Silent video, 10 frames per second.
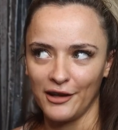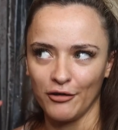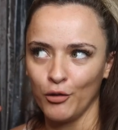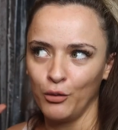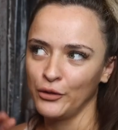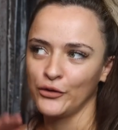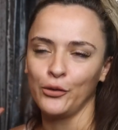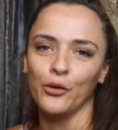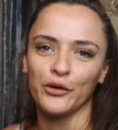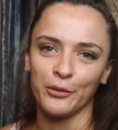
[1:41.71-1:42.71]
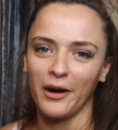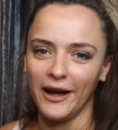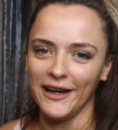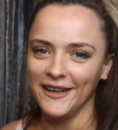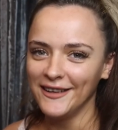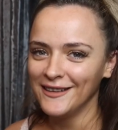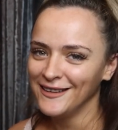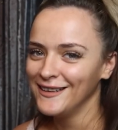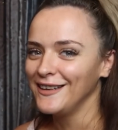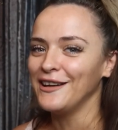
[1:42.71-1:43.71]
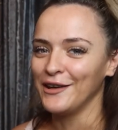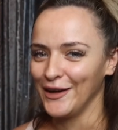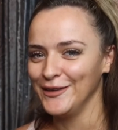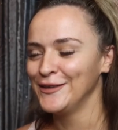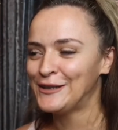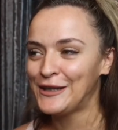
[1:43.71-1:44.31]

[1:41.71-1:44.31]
They're all stored away, you know,